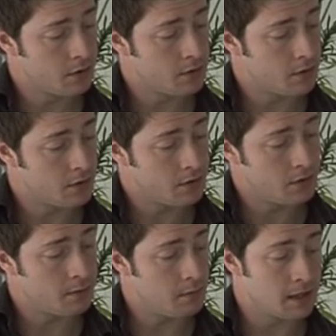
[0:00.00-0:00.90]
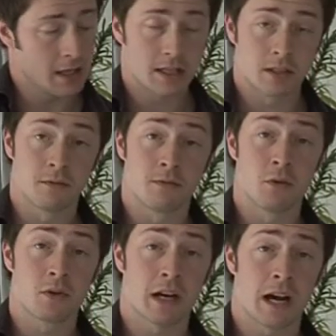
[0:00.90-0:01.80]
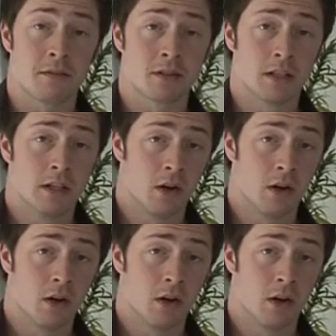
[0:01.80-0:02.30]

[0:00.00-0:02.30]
onto the main list of photographs